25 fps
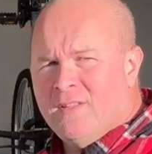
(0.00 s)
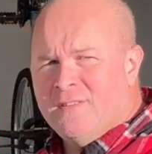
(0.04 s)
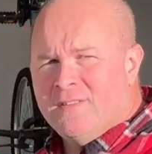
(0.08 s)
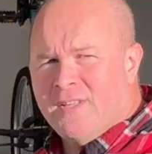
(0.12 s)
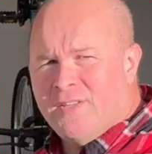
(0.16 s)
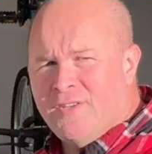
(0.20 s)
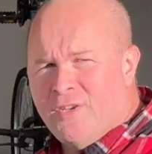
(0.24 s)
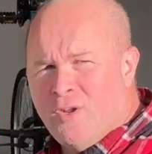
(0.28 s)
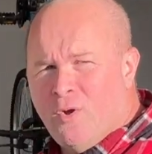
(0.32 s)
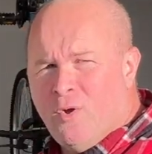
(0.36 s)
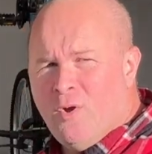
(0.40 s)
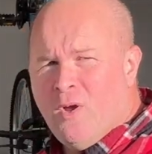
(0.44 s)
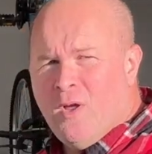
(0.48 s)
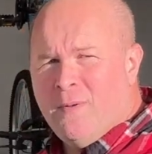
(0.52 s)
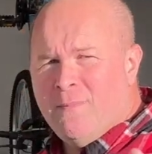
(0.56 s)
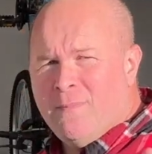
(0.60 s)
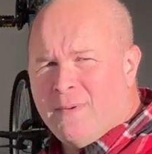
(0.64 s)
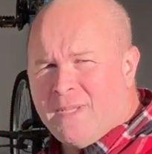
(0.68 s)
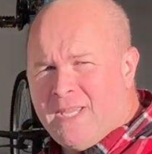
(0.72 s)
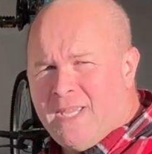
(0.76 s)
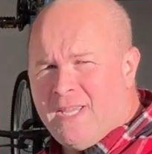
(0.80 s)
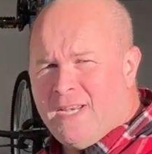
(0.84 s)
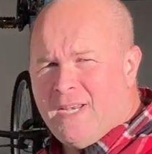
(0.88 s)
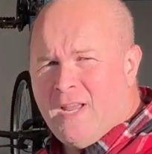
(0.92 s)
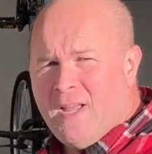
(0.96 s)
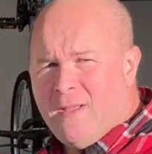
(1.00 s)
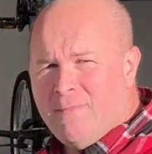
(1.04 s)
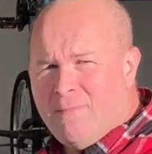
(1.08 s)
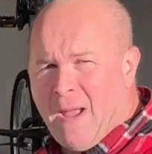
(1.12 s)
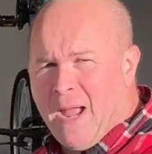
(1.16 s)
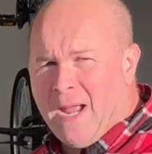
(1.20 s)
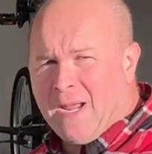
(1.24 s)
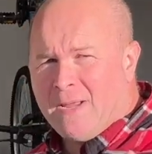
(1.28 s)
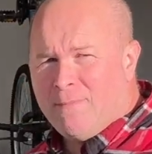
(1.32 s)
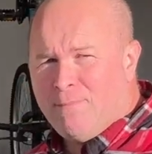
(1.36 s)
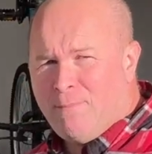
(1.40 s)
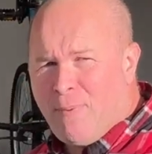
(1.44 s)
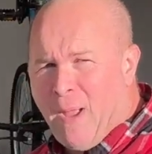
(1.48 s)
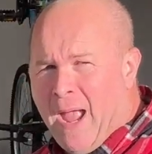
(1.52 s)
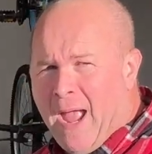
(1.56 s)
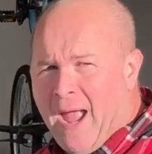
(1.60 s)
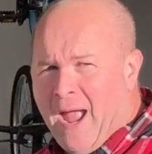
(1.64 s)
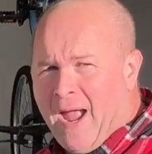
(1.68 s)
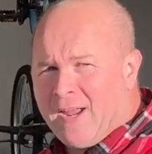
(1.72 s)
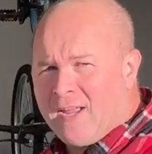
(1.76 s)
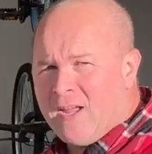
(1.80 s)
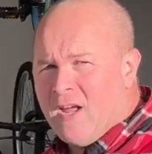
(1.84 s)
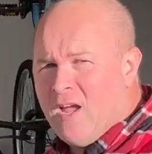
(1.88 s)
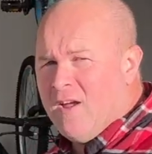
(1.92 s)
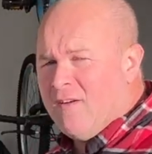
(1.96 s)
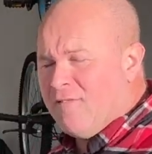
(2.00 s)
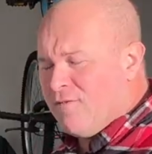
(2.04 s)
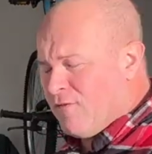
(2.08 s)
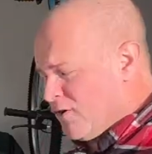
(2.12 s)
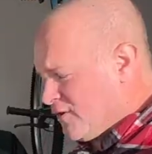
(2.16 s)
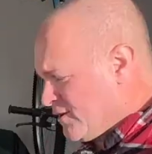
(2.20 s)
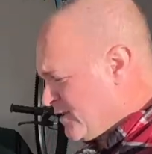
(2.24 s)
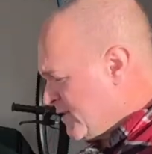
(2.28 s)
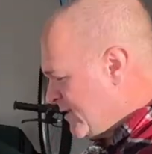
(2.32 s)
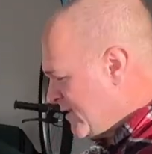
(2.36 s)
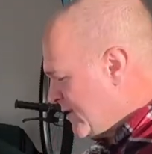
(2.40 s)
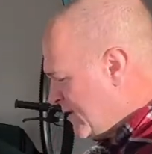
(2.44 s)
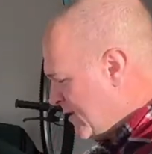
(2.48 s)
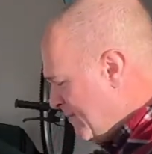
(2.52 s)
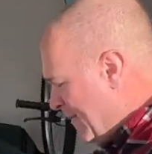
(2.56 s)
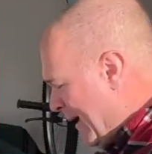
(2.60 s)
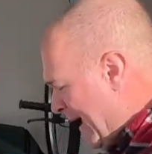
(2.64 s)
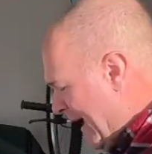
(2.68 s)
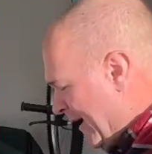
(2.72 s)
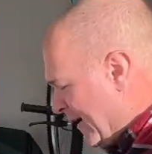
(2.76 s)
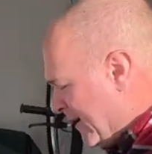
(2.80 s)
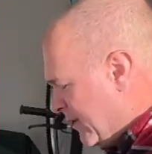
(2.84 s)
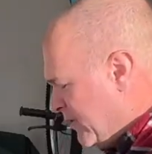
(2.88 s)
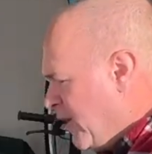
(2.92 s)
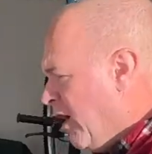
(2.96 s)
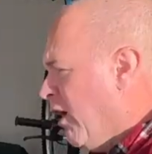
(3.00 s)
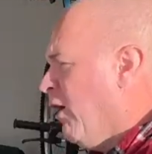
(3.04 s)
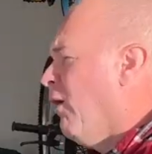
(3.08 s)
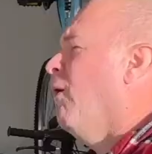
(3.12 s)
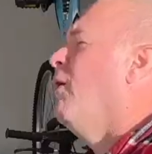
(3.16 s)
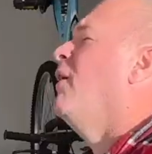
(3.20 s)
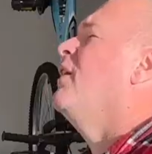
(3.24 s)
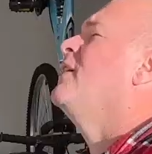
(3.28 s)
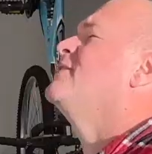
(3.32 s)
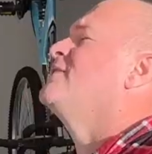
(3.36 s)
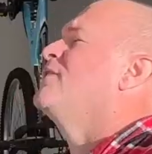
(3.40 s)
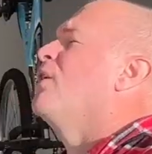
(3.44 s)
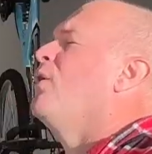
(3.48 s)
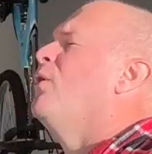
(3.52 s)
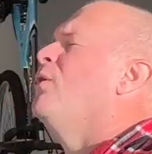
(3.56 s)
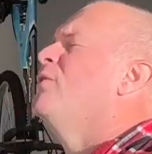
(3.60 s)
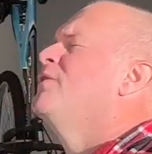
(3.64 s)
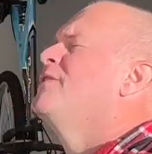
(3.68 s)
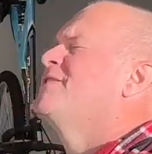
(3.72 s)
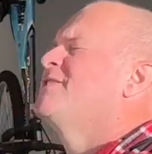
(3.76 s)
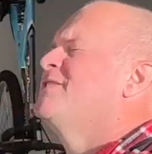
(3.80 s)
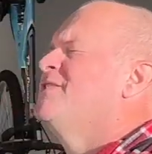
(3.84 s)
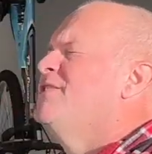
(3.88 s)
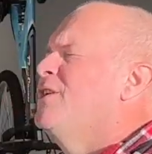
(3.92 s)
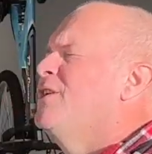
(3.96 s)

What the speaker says: the new Makita MAKPAC versus the no, it's old, it's